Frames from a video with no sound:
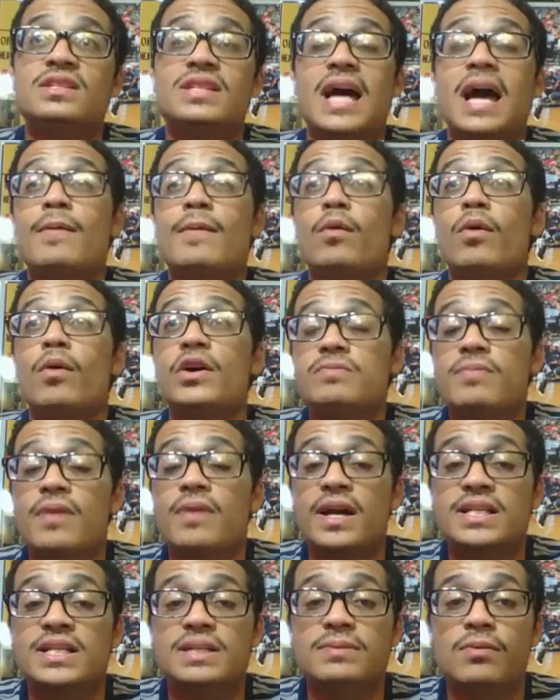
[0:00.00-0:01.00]
I've been watching
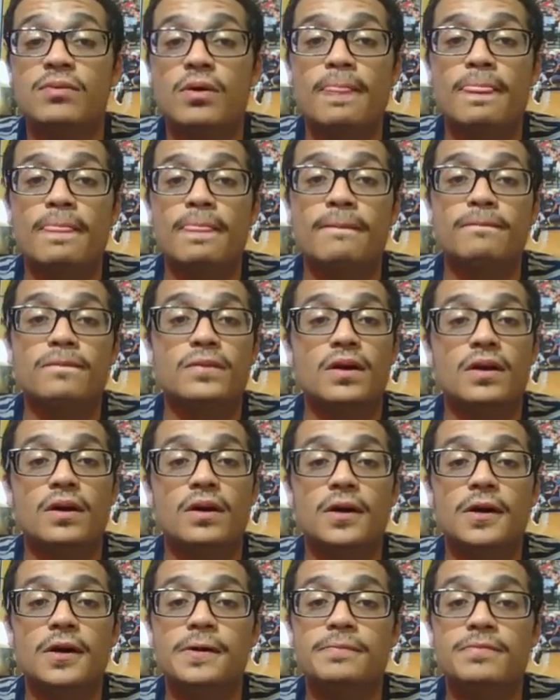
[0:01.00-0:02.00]
basketball,
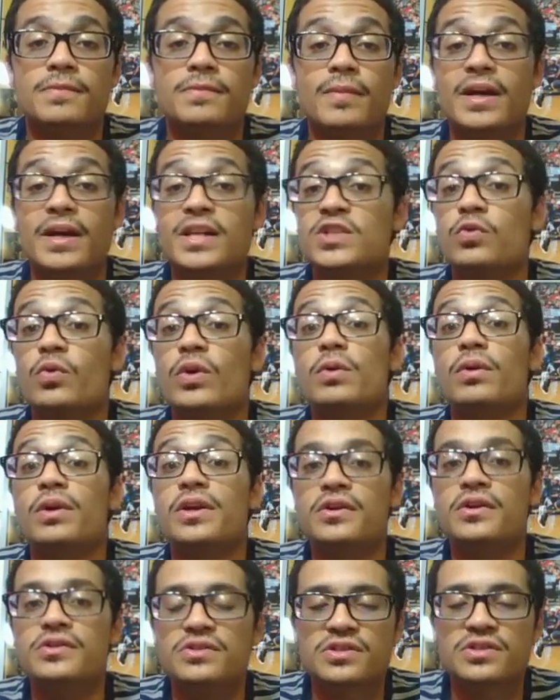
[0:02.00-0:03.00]
my 21
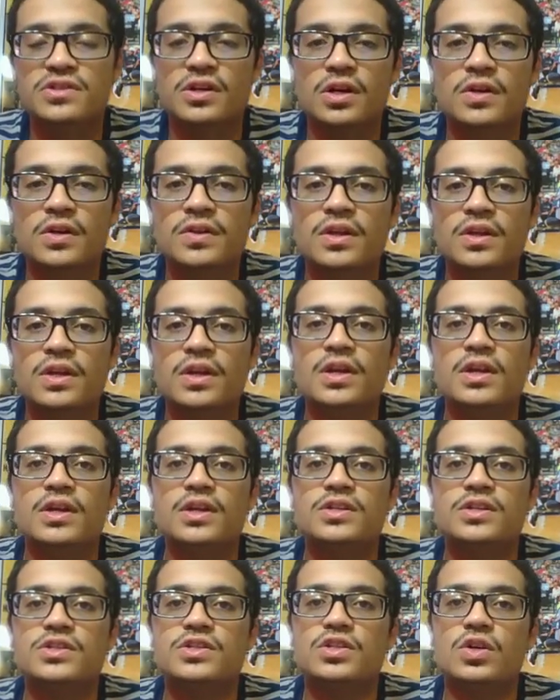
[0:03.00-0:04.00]
years on this earth.
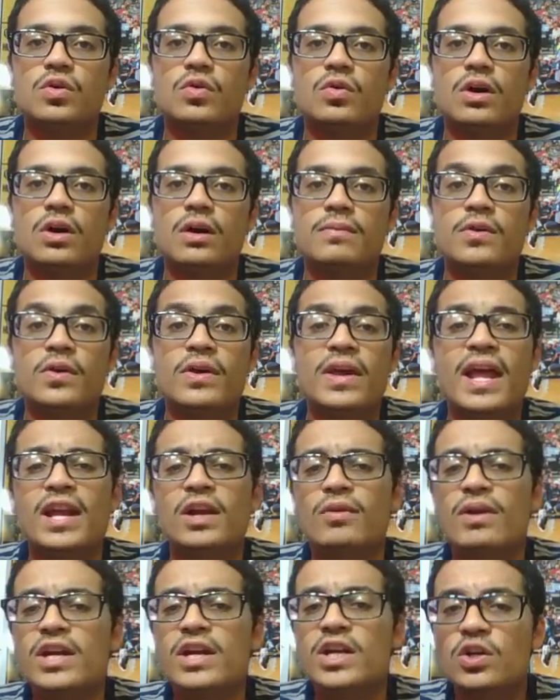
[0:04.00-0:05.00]
So you know, he had
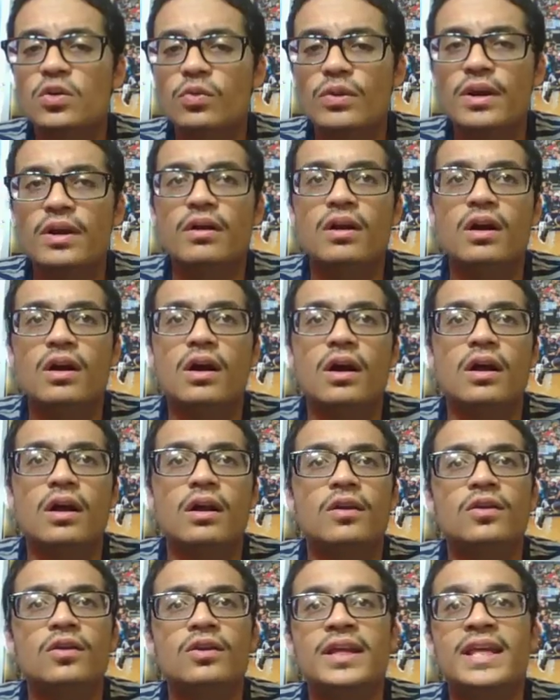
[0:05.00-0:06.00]
a great career.
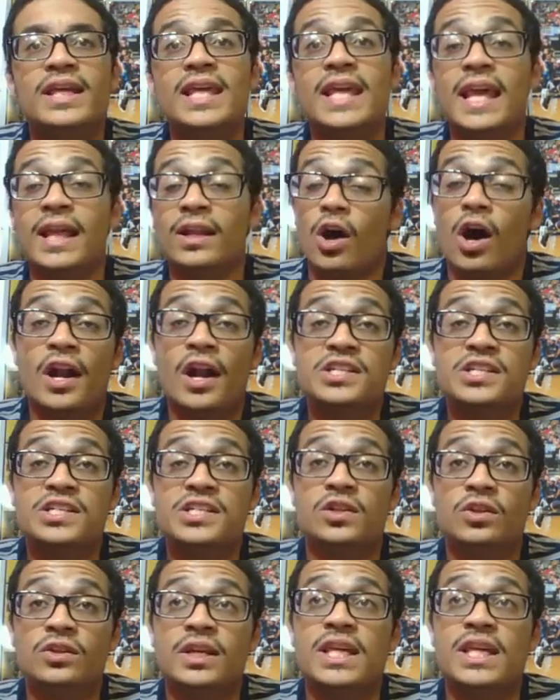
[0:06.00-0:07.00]
It
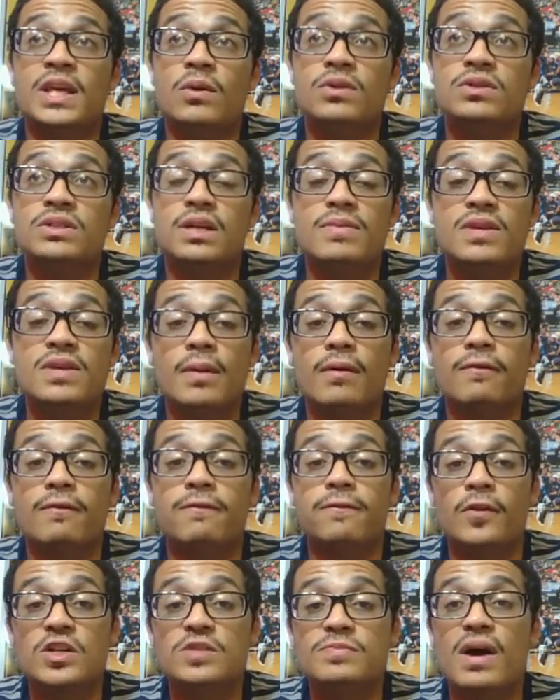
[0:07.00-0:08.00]
honestly looked like he was going to become a
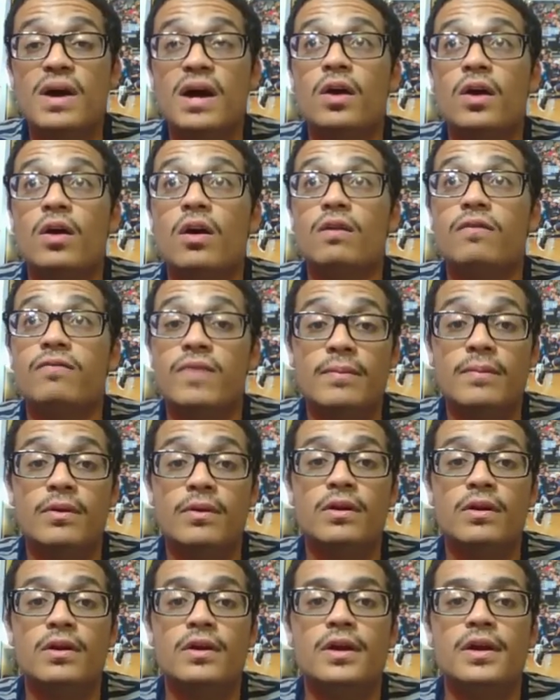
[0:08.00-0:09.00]
first ballot Hall of
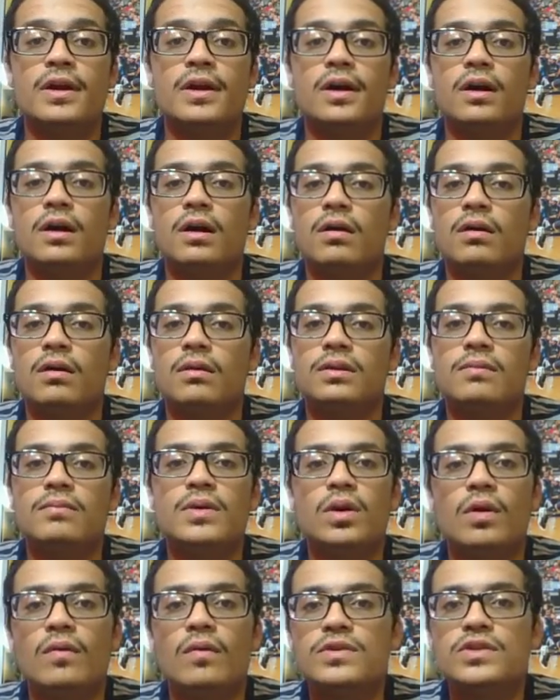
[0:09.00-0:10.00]
Famer, in the
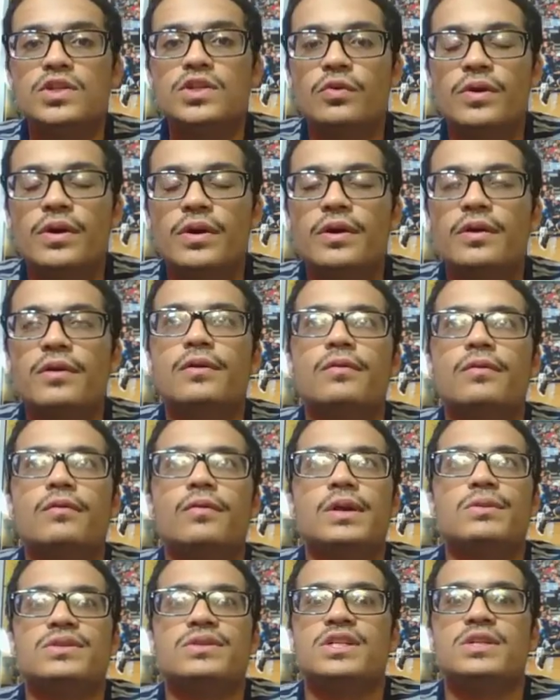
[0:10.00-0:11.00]
middle of his career
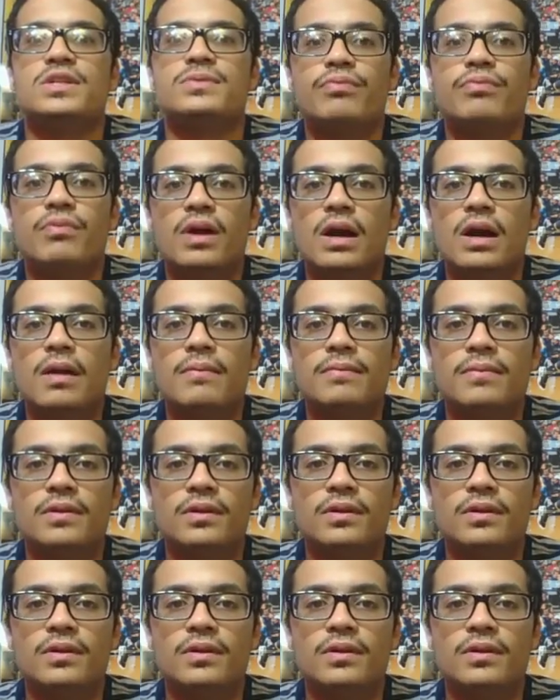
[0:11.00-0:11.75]
when he was in his prime.